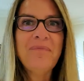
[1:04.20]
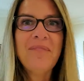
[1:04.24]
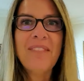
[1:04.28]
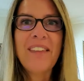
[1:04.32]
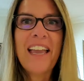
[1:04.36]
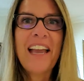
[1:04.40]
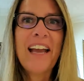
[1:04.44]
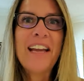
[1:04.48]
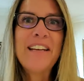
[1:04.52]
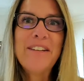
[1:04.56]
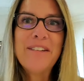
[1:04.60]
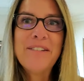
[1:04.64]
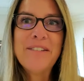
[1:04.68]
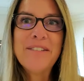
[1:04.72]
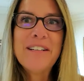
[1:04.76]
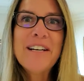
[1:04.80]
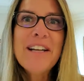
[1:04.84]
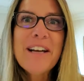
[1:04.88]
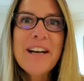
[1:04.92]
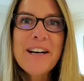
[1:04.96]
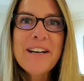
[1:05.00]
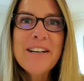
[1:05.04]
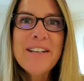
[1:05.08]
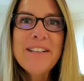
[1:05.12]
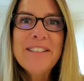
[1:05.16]
I don't
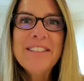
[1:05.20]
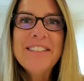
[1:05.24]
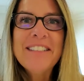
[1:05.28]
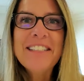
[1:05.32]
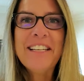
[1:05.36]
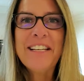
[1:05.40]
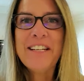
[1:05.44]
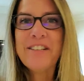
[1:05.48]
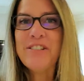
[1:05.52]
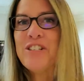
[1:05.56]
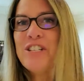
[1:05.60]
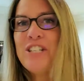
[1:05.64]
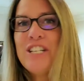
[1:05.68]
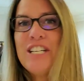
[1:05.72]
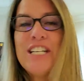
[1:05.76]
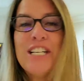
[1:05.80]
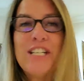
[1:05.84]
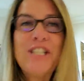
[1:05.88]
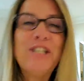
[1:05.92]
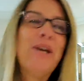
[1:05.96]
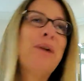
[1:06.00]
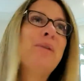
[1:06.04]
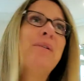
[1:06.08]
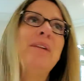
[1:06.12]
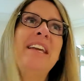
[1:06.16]
know. She
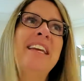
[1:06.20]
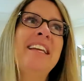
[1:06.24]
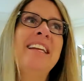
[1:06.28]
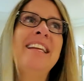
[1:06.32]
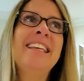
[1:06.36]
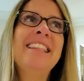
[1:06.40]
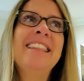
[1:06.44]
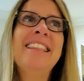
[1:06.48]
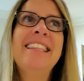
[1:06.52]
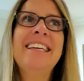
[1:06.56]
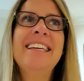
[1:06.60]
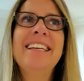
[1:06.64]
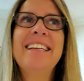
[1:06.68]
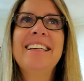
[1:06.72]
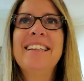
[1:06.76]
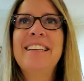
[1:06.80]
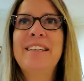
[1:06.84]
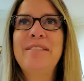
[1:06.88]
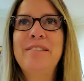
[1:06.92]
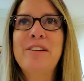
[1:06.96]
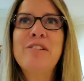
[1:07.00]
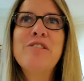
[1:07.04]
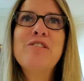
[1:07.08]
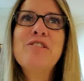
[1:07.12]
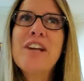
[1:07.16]
didn't know anything.
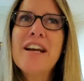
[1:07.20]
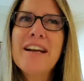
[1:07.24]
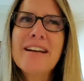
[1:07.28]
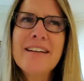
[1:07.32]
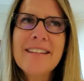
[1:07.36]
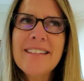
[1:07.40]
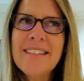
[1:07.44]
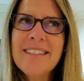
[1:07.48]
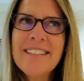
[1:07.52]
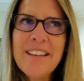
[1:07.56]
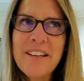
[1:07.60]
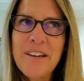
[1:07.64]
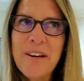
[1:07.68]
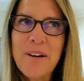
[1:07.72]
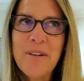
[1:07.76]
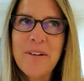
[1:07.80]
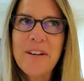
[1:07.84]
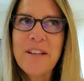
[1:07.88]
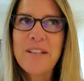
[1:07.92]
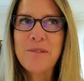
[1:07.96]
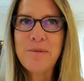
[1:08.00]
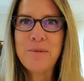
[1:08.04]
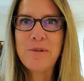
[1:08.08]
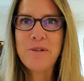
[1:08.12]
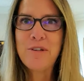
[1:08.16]
We were trying to,
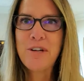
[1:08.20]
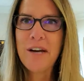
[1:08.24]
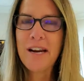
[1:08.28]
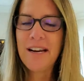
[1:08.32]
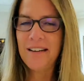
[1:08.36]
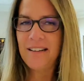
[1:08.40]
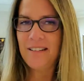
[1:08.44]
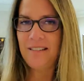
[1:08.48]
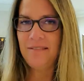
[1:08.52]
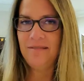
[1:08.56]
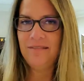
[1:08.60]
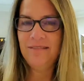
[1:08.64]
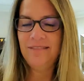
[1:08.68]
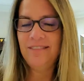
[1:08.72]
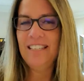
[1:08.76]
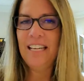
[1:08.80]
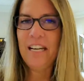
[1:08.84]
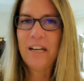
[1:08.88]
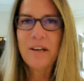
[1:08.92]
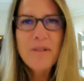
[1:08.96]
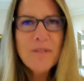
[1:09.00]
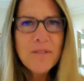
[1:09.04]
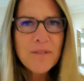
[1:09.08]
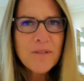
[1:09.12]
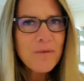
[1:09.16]
because we were trying to,
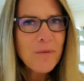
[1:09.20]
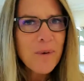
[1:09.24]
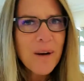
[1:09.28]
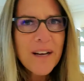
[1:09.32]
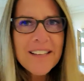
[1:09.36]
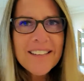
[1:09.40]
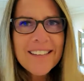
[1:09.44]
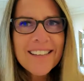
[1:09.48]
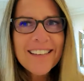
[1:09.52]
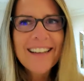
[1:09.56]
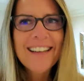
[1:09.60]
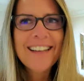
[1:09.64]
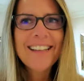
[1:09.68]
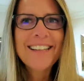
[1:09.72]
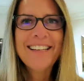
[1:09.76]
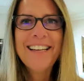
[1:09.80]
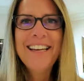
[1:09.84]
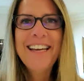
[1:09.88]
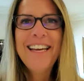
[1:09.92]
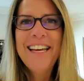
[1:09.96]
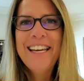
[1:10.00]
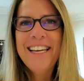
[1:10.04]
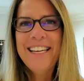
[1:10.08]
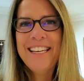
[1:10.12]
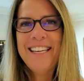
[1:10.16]
what,
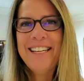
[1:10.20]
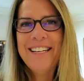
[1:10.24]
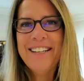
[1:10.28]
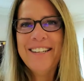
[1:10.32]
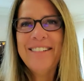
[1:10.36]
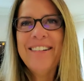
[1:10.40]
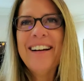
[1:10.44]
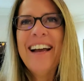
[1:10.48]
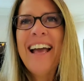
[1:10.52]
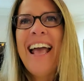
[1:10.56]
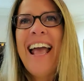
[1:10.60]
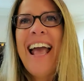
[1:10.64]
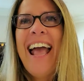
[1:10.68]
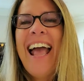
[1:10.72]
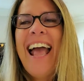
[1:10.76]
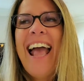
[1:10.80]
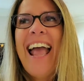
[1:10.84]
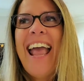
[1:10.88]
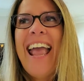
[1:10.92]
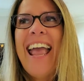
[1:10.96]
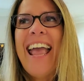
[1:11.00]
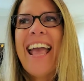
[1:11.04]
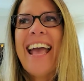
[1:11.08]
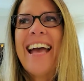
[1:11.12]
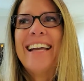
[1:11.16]

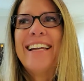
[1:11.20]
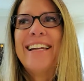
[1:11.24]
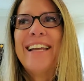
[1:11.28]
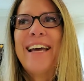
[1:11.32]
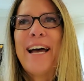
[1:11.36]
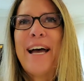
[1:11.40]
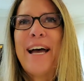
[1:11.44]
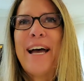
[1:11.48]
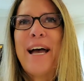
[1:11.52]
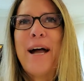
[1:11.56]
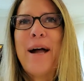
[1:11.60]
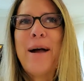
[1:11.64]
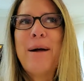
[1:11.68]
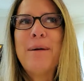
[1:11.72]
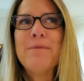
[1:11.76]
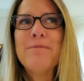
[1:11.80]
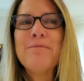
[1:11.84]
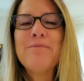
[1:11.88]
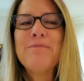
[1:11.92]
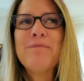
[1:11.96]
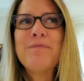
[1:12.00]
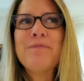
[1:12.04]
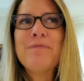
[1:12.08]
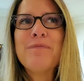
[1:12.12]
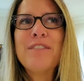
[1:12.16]
And
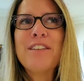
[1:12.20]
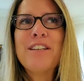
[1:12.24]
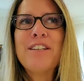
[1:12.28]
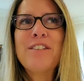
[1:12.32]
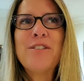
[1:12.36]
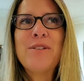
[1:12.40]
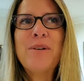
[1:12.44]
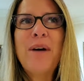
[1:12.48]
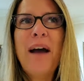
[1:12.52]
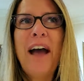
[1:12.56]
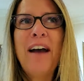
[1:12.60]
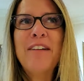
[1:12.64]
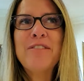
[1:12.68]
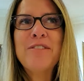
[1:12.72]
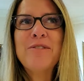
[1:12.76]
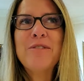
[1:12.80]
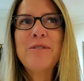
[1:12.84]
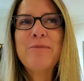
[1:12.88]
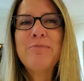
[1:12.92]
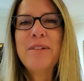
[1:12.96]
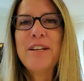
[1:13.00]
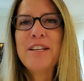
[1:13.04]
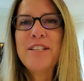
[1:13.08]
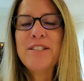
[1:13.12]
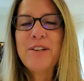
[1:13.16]
so after
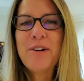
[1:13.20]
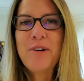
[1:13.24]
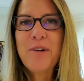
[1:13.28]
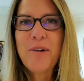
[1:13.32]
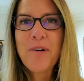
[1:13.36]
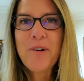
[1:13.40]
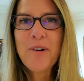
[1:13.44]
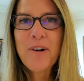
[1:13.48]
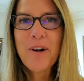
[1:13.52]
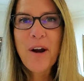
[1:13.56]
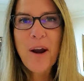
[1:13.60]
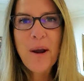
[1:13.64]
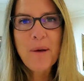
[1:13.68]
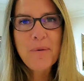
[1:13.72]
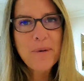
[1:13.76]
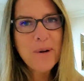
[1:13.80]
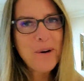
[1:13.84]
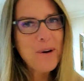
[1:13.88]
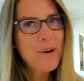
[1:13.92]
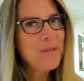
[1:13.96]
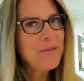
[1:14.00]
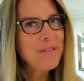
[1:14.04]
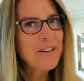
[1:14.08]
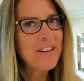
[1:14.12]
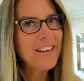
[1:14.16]
we placed our order, I went
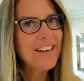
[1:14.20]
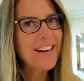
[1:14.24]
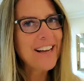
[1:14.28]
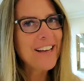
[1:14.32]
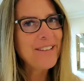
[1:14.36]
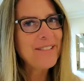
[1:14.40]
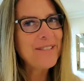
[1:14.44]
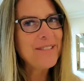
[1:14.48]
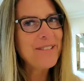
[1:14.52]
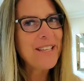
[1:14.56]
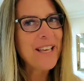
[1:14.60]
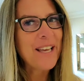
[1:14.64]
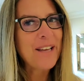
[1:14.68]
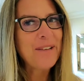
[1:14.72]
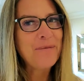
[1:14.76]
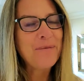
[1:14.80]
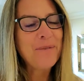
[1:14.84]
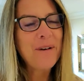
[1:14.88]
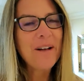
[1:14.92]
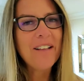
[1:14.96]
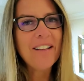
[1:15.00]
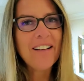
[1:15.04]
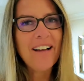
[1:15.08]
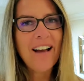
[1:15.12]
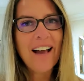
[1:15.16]
over and I said,
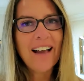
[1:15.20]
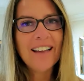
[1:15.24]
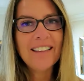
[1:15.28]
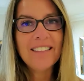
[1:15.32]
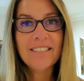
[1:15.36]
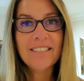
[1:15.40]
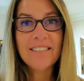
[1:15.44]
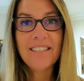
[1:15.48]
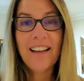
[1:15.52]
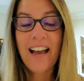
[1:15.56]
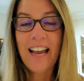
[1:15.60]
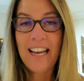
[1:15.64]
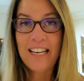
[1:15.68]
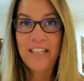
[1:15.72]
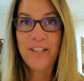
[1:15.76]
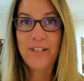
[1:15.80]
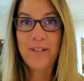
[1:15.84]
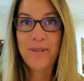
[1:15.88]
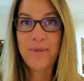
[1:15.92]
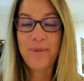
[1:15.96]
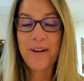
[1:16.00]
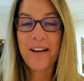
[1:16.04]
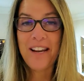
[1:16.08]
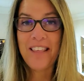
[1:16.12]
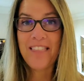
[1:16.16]
well, I
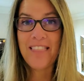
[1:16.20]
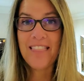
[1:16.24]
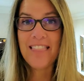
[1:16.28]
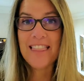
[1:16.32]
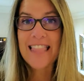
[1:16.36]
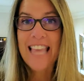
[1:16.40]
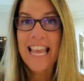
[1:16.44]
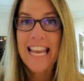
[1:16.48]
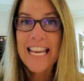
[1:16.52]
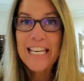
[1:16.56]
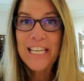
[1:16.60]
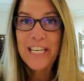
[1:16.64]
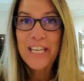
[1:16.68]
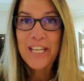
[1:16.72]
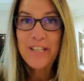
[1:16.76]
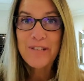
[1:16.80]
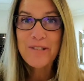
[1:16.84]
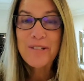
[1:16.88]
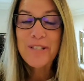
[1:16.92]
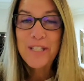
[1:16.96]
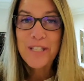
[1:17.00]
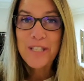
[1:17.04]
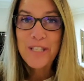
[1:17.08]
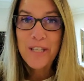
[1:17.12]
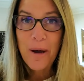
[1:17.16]
just want to thank
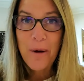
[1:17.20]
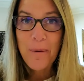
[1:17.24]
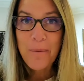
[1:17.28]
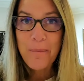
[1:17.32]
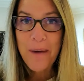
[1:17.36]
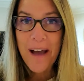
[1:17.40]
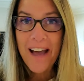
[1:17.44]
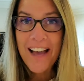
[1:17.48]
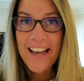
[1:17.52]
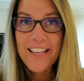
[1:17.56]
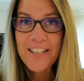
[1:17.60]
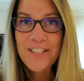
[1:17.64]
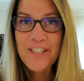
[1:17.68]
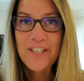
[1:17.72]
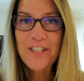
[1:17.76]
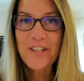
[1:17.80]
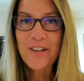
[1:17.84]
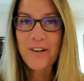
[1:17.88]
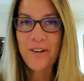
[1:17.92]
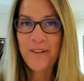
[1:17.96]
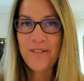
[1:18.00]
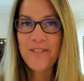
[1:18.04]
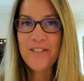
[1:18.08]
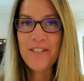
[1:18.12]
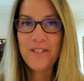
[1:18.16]
you so much,
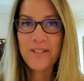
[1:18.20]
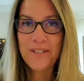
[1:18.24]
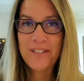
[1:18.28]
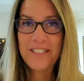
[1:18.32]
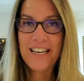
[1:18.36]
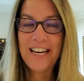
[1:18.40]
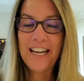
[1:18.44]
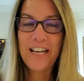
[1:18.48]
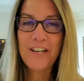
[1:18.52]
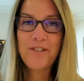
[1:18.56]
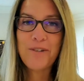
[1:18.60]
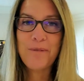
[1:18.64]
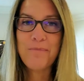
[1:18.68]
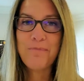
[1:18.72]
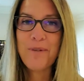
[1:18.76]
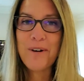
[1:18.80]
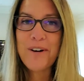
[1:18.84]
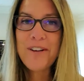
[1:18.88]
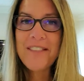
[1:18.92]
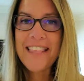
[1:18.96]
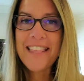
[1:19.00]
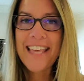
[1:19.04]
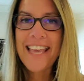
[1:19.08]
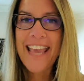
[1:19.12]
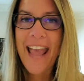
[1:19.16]
so today's your
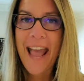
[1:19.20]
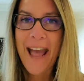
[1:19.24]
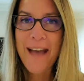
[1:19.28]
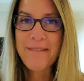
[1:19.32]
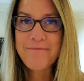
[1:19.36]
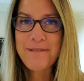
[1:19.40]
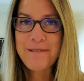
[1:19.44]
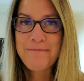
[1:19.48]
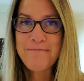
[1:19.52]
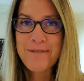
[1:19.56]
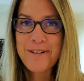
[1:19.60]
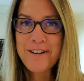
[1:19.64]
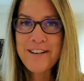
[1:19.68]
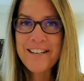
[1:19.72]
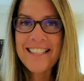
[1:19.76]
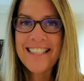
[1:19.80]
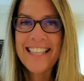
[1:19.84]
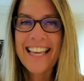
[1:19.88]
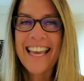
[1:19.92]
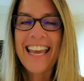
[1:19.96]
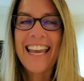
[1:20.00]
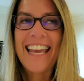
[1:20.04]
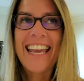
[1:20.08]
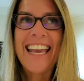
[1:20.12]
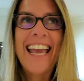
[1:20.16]
birthday, happy
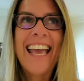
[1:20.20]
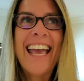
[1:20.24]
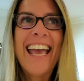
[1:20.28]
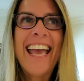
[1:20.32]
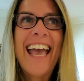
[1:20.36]
birthday.